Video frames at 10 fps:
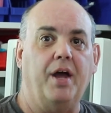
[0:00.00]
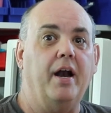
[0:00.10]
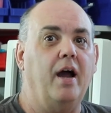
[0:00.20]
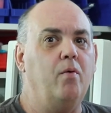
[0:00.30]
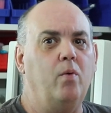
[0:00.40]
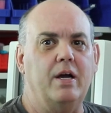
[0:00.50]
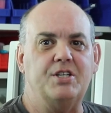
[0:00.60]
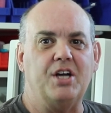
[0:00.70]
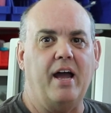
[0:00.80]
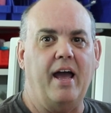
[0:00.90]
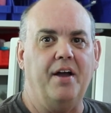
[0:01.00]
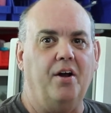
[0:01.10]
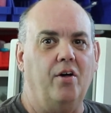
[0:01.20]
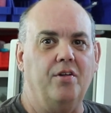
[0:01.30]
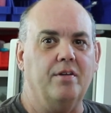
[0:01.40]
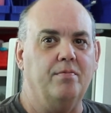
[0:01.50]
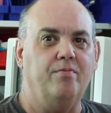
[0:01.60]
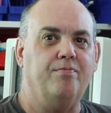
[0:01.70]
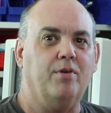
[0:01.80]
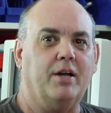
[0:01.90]
And I wish I had all the
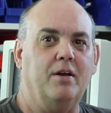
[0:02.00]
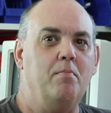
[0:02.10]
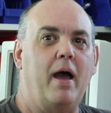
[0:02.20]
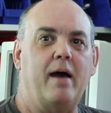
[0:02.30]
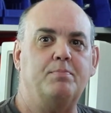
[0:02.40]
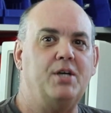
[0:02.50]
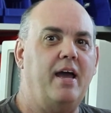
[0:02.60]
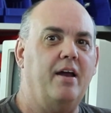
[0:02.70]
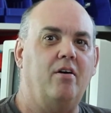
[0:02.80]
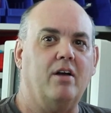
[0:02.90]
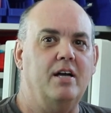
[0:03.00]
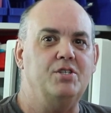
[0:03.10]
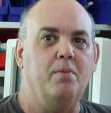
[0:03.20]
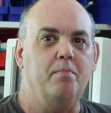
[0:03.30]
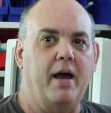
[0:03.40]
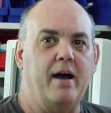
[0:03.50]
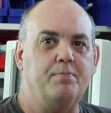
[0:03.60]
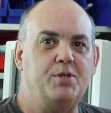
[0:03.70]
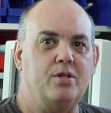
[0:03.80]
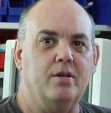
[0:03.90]
frickin' maps. I had all kinds of
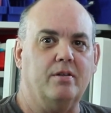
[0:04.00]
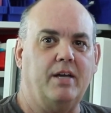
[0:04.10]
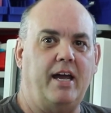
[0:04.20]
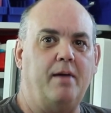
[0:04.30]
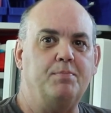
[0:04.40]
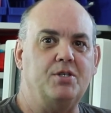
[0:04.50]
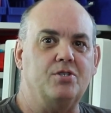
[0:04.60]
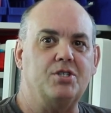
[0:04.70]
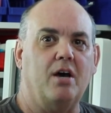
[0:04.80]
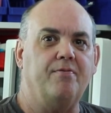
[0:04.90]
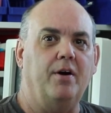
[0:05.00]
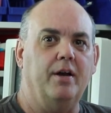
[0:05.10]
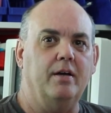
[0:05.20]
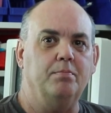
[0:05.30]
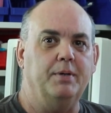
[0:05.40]
maps of the keeps and stuff on it.